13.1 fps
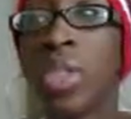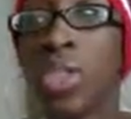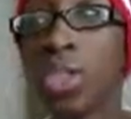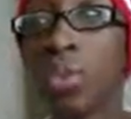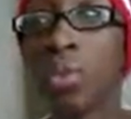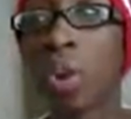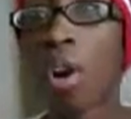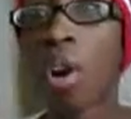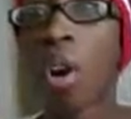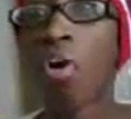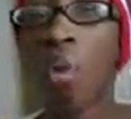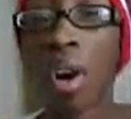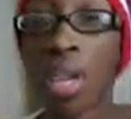that you
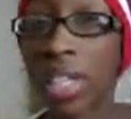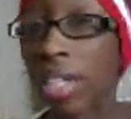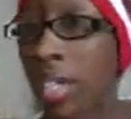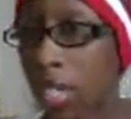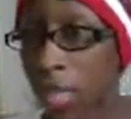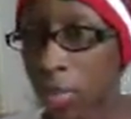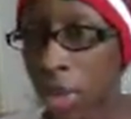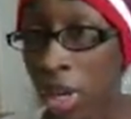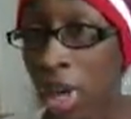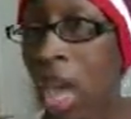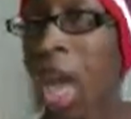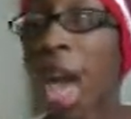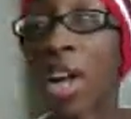are a walking testimony.